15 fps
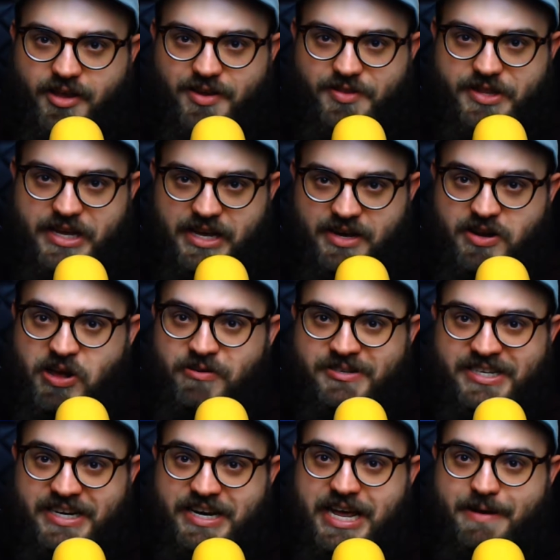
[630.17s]
the
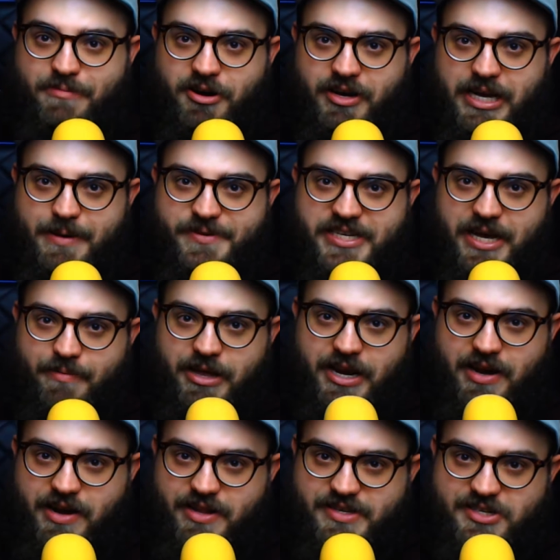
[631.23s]
nosy neighbor keeps coming
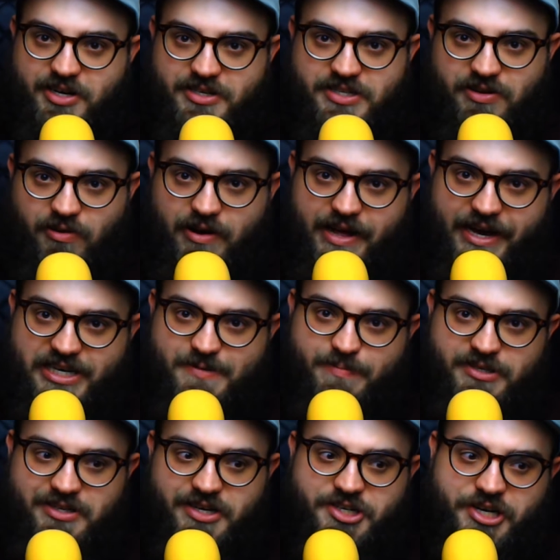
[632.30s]
in and starts doing
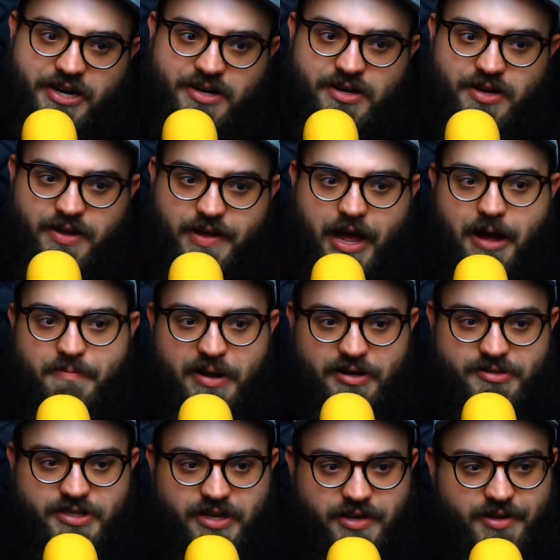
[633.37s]
exposition
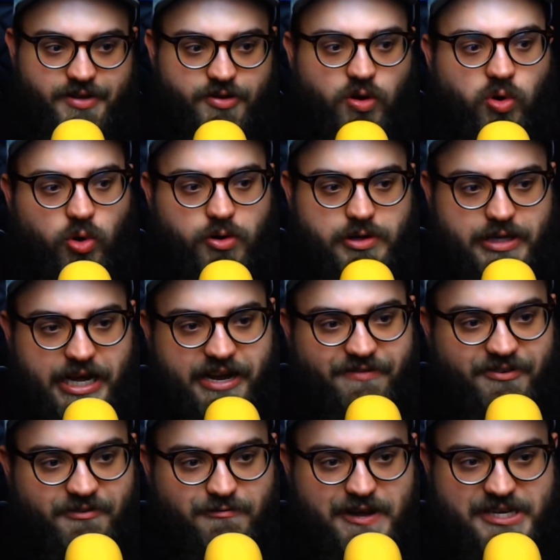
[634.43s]
about the whole life
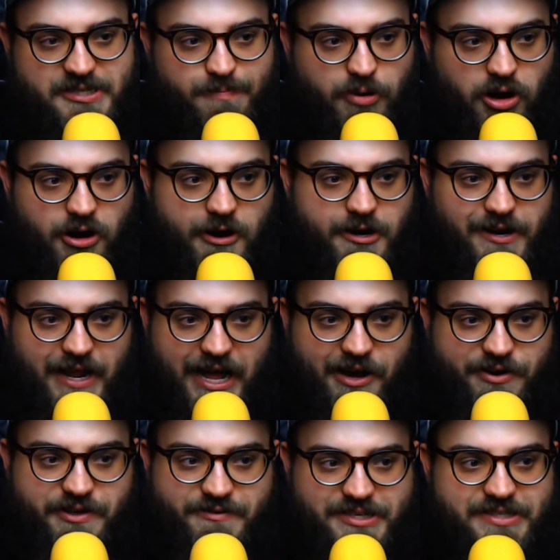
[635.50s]
of Gaspard and how
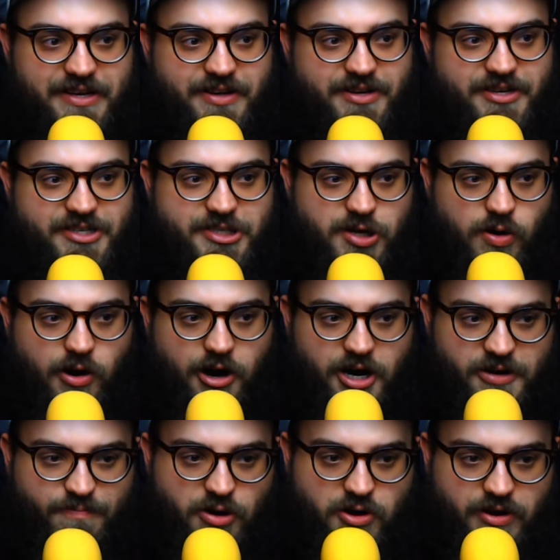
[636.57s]
he was so
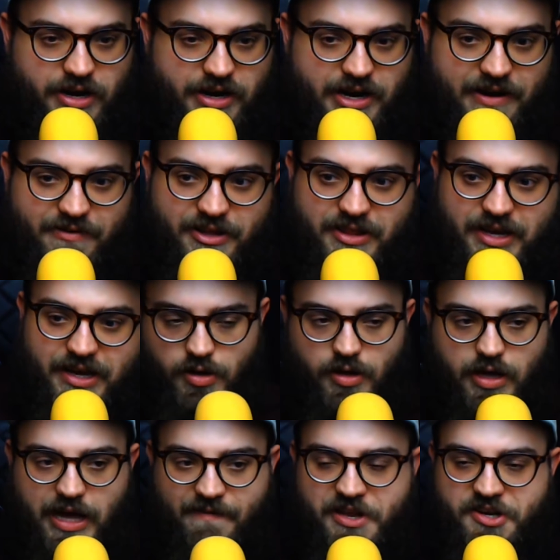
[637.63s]
heartbroken and everything.
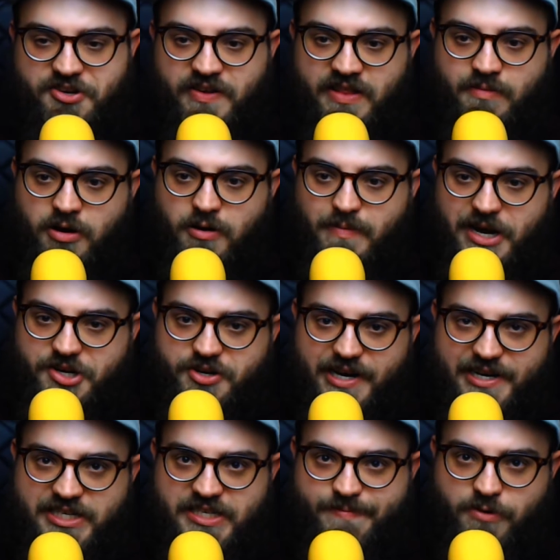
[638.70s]
Eventually, the mermaid
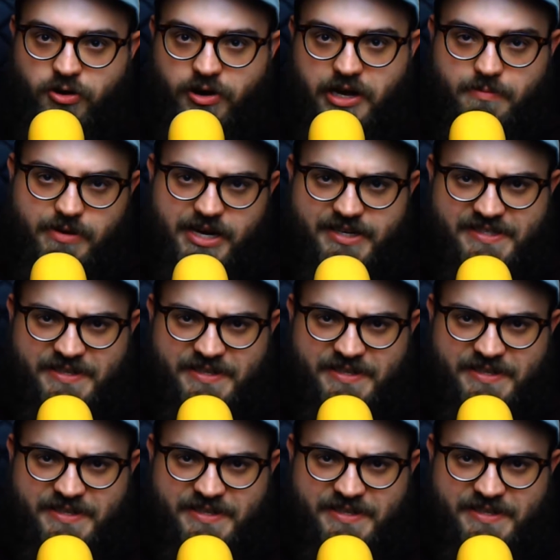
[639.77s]
tries smoking because the